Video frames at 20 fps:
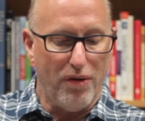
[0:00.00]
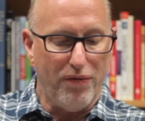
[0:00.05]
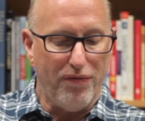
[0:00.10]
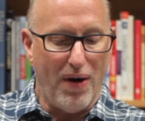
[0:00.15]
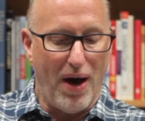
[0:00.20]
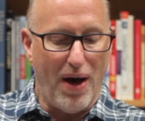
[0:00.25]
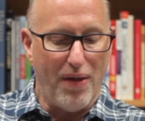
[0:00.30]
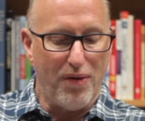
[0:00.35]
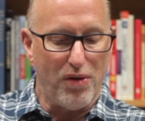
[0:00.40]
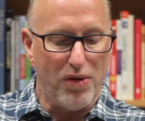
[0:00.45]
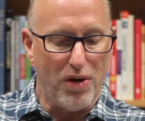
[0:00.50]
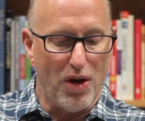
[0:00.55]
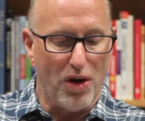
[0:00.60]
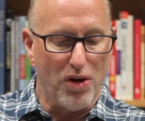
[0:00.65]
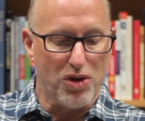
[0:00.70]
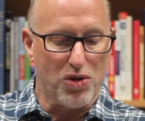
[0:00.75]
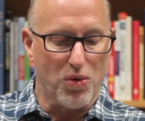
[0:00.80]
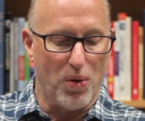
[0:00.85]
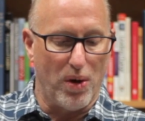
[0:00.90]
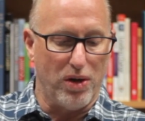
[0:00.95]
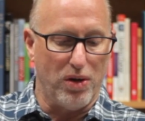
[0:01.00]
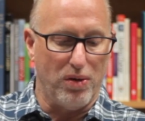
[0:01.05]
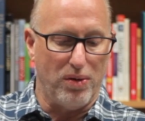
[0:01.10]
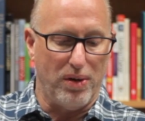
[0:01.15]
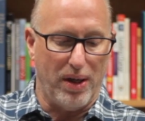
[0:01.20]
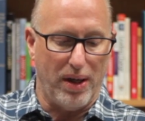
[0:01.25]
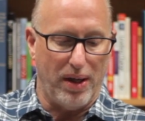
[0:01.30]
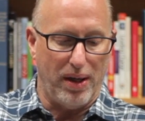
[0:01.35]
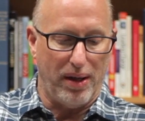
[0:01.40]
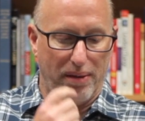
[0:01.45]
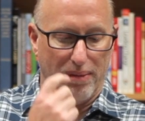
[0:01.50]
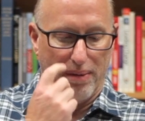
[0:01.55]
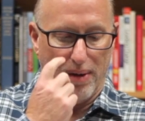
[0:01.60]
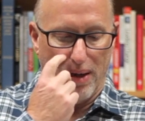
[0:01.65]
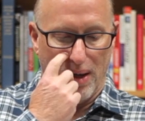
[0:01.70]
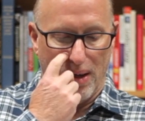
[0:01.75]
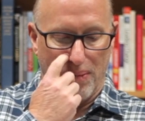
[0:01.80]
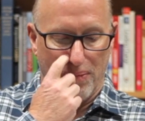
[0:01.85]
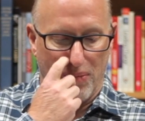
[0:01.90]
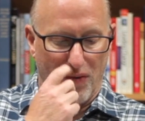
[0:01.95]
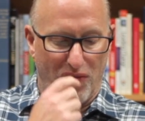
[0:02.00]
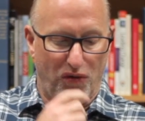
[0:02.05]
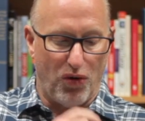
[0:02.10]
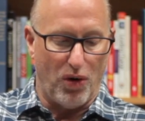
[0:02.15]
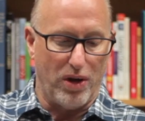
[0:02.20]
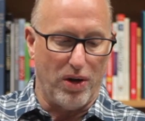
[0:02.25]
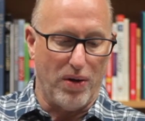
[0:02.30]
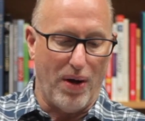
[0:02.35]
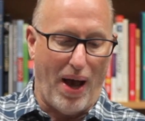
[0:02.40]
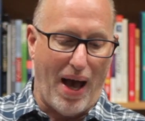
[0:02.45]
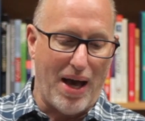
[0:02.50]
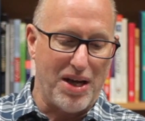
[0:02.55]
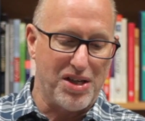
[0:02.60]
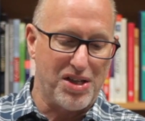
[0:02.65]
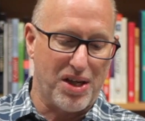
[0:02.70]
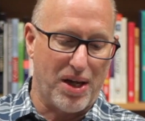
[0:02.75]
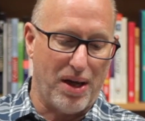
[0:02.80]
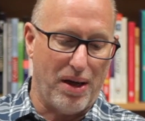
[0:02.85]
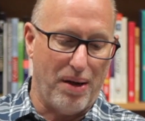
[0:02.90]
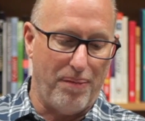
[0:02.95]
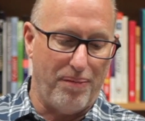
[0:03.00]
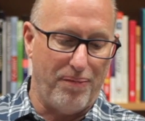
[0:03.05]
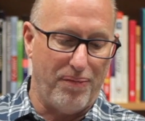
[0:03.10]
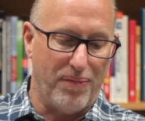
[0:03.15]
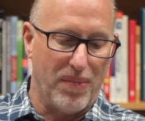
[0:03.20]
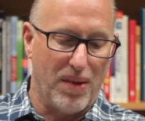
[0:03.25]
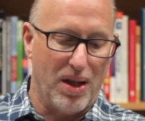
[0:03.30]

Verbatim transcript: Father knows what you need before you ask Him.